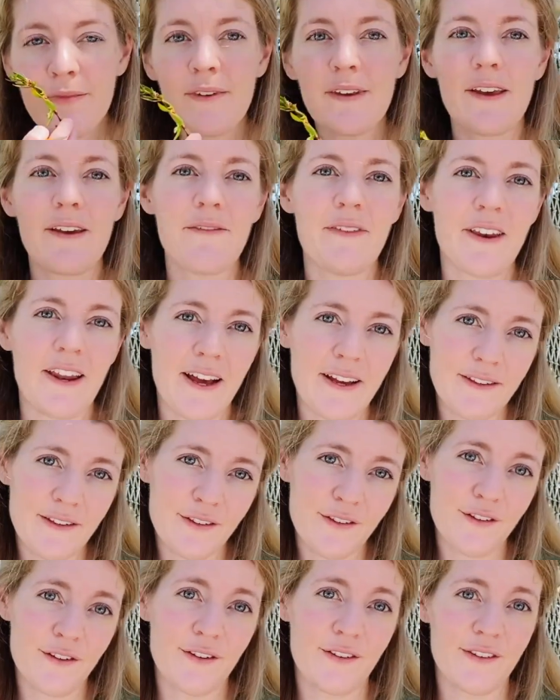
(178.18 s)
if it has a
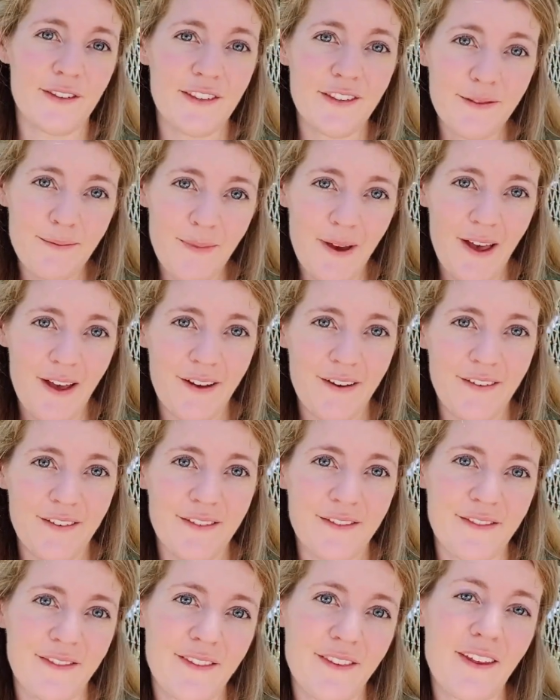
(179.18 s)
certain smell,
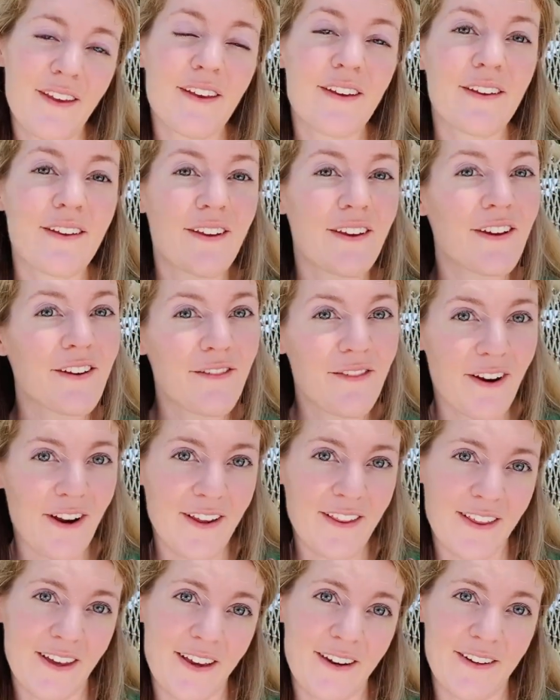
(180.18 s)
you could
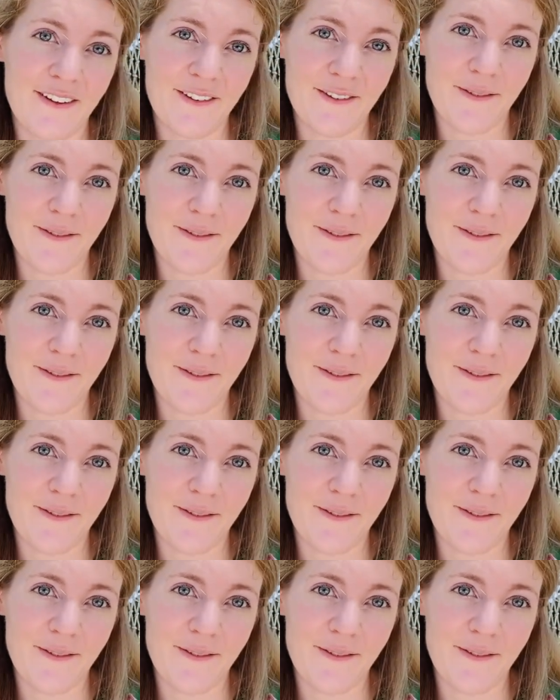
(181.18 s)
write that as